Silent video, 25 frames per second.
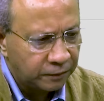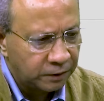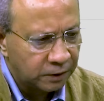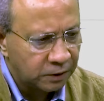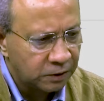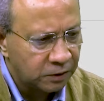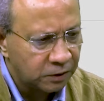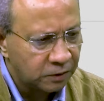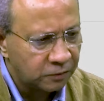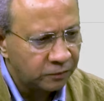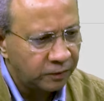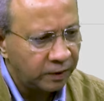
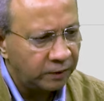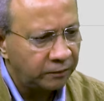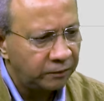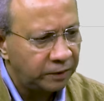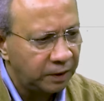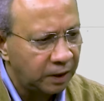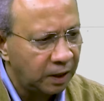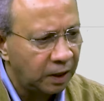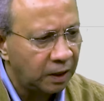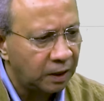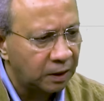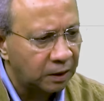this is where
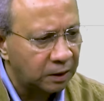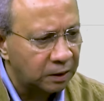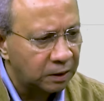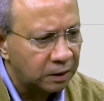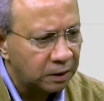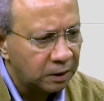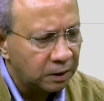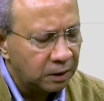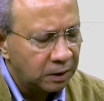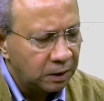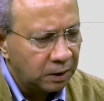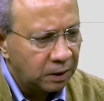we are,
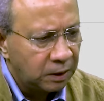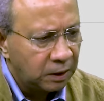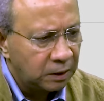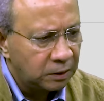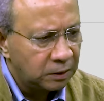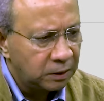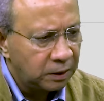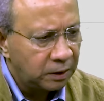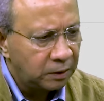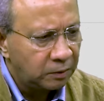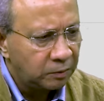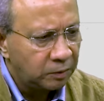
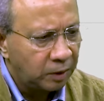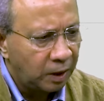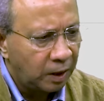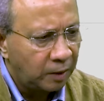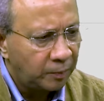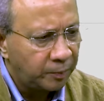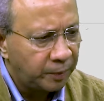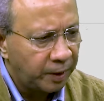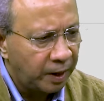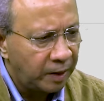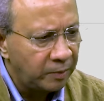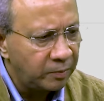then
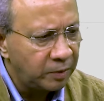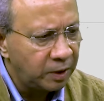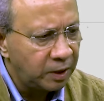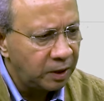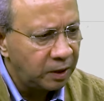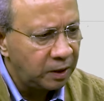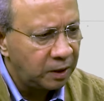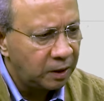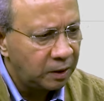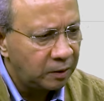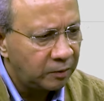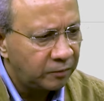our
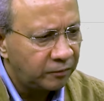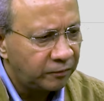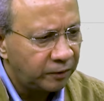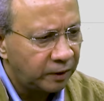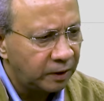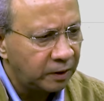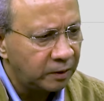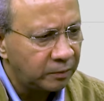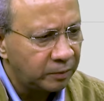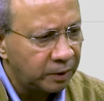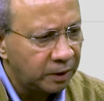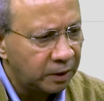primary and
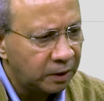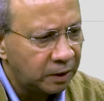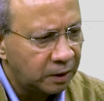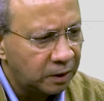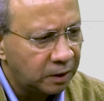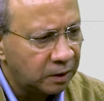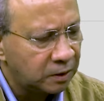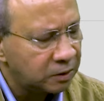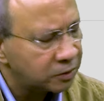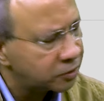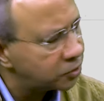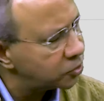
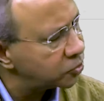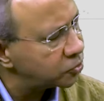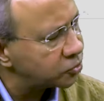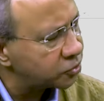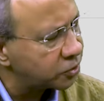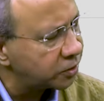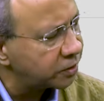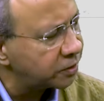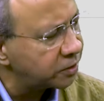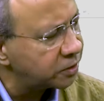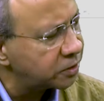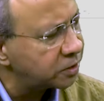fundamental
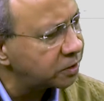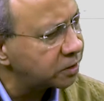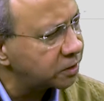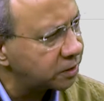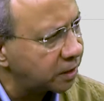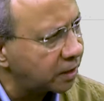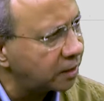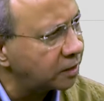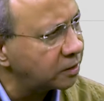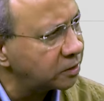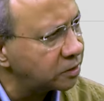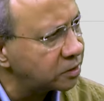geostrategic
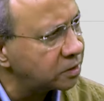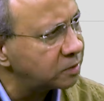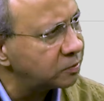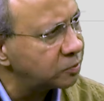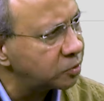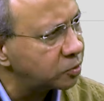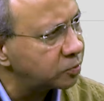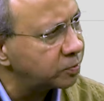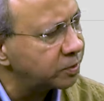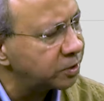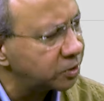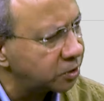challenge
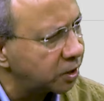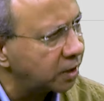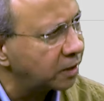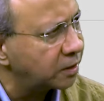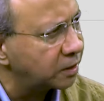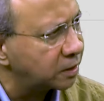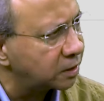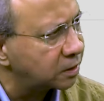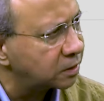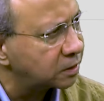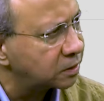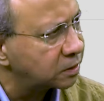seems to be
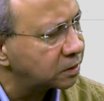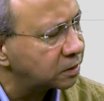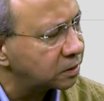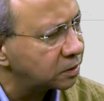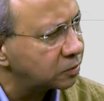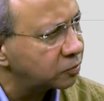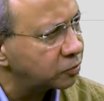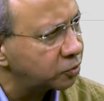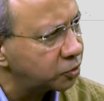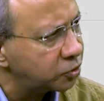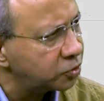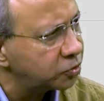China.
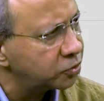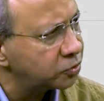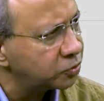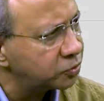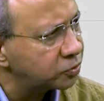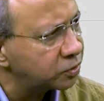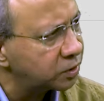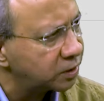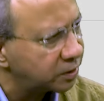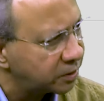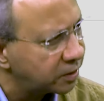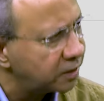Would
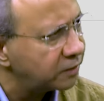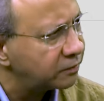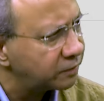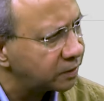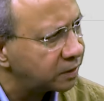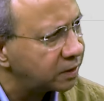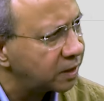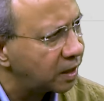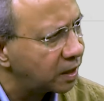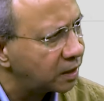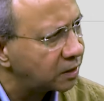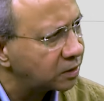you agree
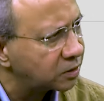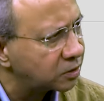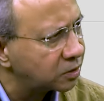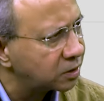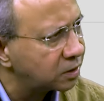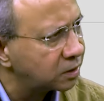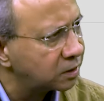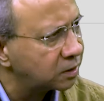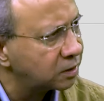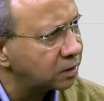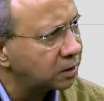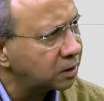with that?
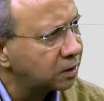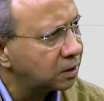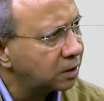And